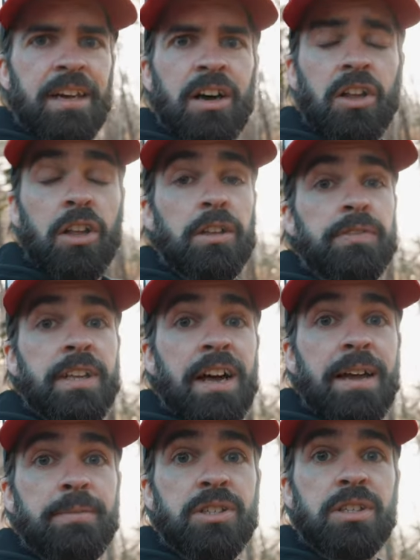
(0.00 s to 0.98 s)
a lot of
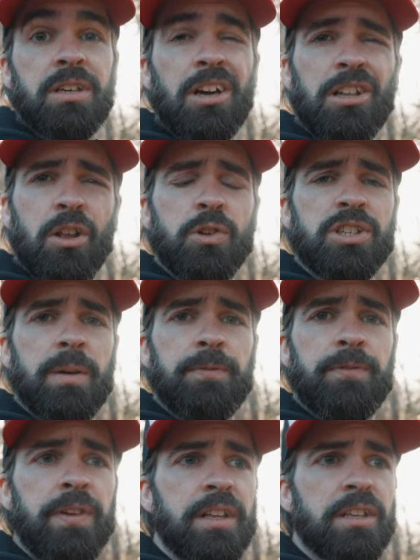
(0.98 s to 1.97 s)
times a close-up
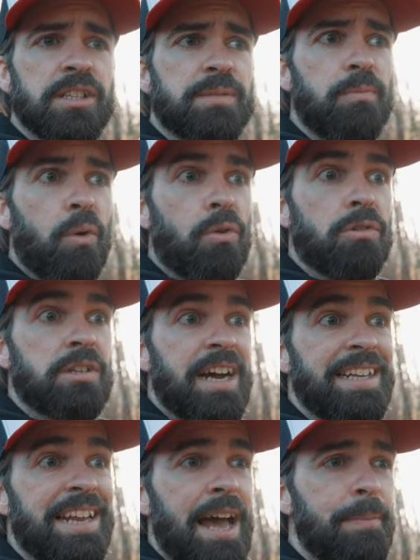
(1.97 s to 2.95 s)
feels more
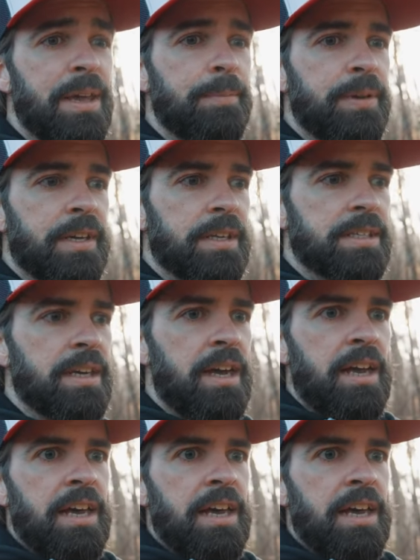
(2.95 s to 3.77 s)
dynamic because